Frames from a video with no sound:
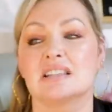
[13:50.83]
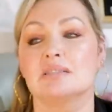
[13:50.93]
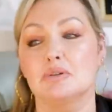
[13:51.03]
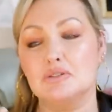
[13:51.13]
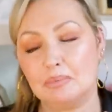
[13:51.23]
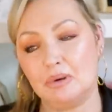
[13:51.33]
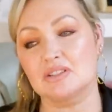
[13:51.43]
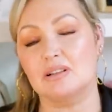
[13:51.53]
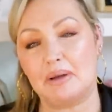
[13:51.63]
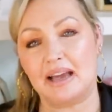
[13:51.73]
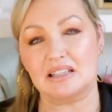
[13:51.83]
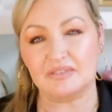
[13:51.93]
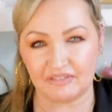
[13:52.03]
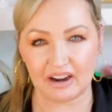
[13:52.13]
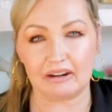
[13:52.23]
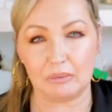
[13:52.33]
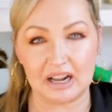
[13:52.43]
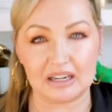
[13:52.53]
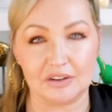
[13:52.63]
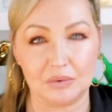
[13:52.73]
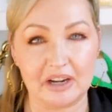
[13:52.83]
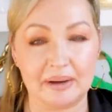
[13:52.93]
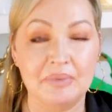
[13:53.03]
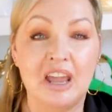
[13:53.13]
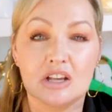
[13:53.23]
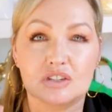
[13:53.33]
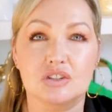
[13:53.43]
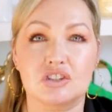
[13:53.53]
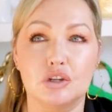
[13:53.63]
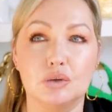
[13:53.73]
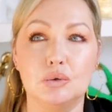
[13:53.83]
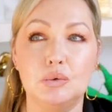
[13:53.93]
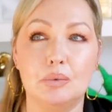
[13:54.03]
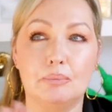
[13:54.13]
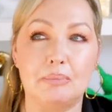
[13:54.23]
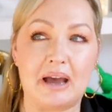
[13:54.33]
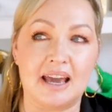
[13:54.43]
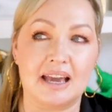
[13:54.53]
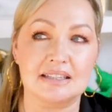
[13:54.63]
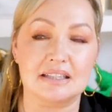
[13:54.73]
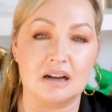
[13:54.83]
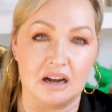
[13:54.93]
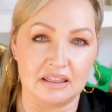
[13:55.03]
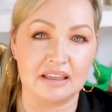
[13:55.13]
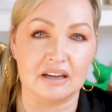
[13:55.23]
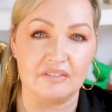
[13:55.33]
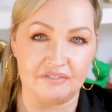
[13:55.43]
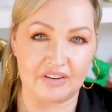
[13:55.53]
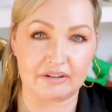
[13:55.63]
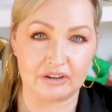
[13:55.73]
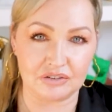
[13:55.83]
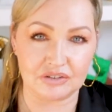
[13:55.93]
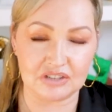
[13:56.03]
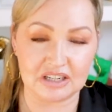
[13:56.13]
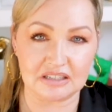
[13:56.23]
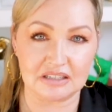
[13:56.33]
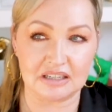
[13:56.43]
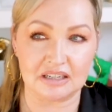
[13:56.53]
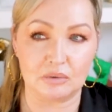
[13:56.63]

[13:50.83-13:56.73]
I suppose the puzzle bag is very well known now. So there's two bags that I think are very understated in